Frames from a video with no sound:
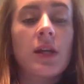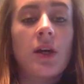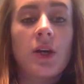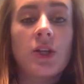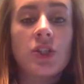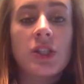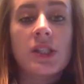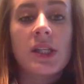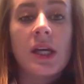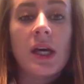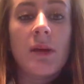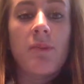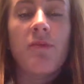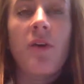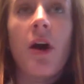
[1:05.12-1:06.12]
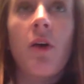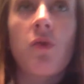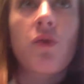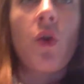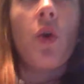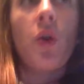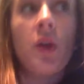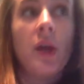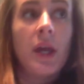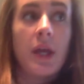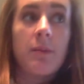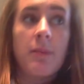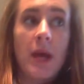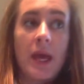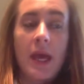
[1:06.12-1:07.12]
technologies have a role
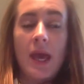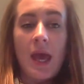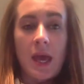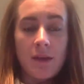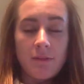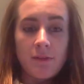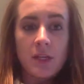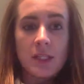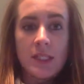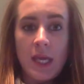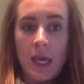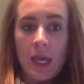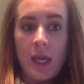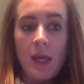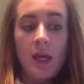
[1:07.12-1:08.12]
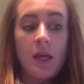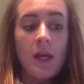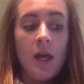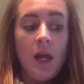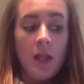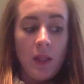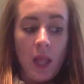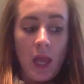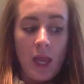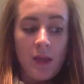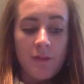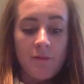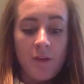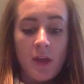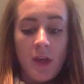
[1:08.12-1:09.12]
in my everyday
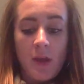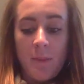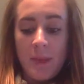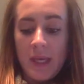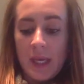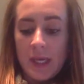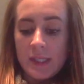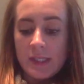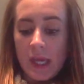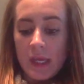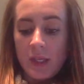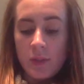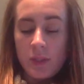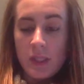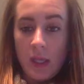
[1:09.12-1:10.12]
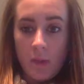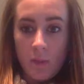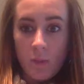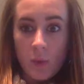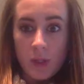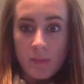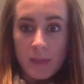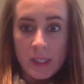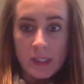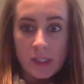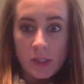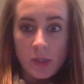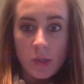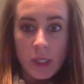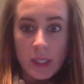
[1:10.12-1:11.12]
life because I use them with my
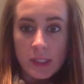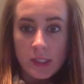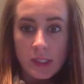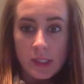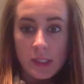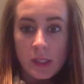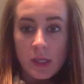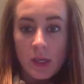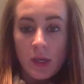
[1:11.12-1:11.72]
students